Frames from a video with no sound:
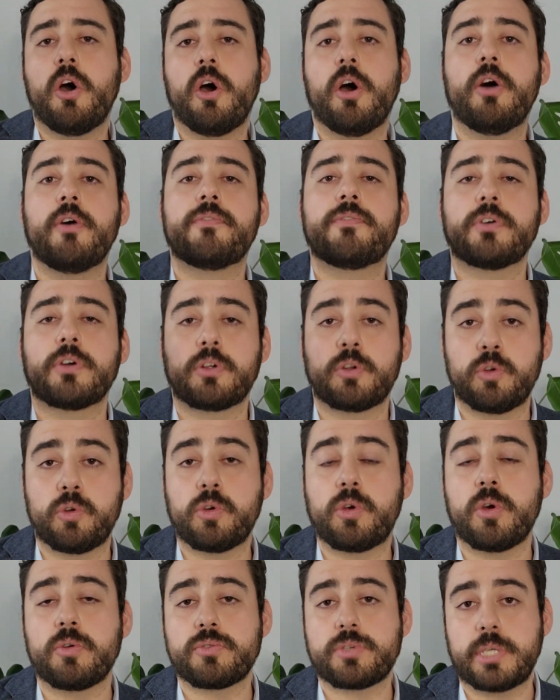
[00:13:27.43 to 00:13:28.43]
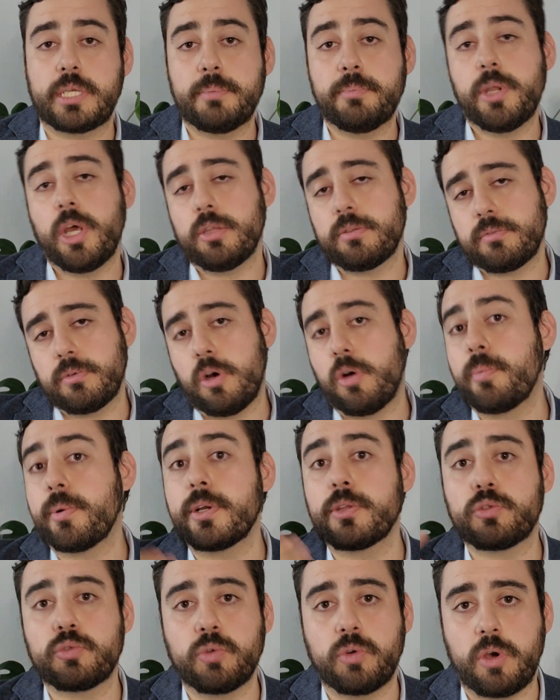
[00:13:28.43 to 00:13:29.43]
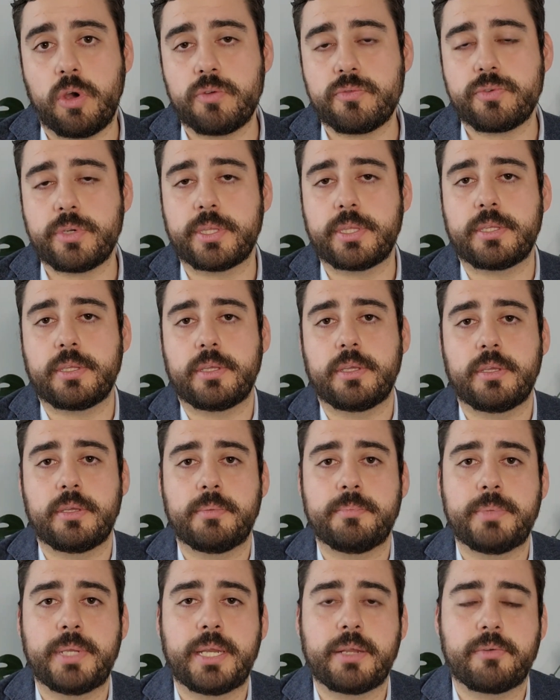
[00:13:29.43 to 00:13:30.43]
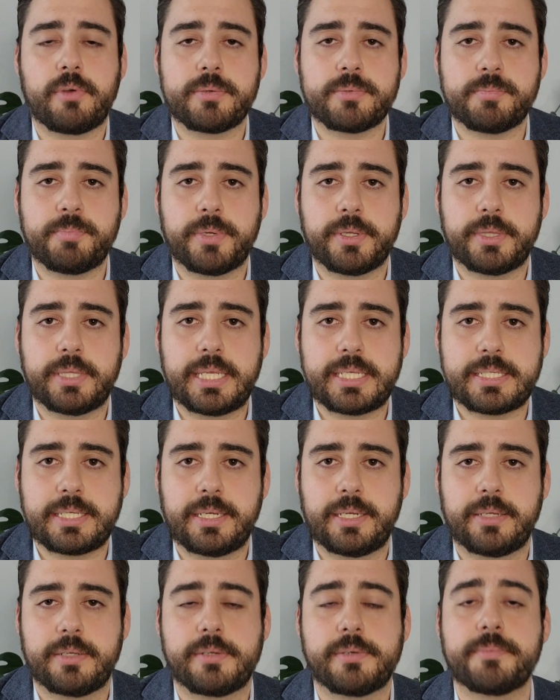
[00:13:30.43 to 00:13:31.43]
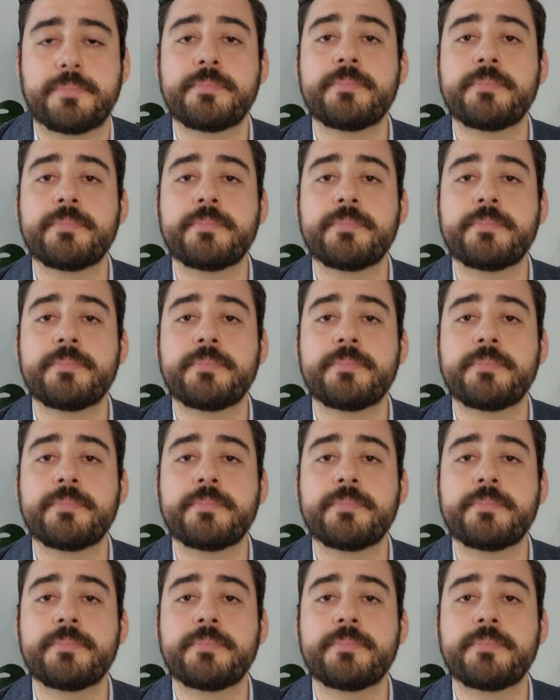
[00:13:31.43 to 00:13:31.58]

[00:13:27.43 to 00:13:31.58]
of glucose in blood, over 200 milligrams per deciliter.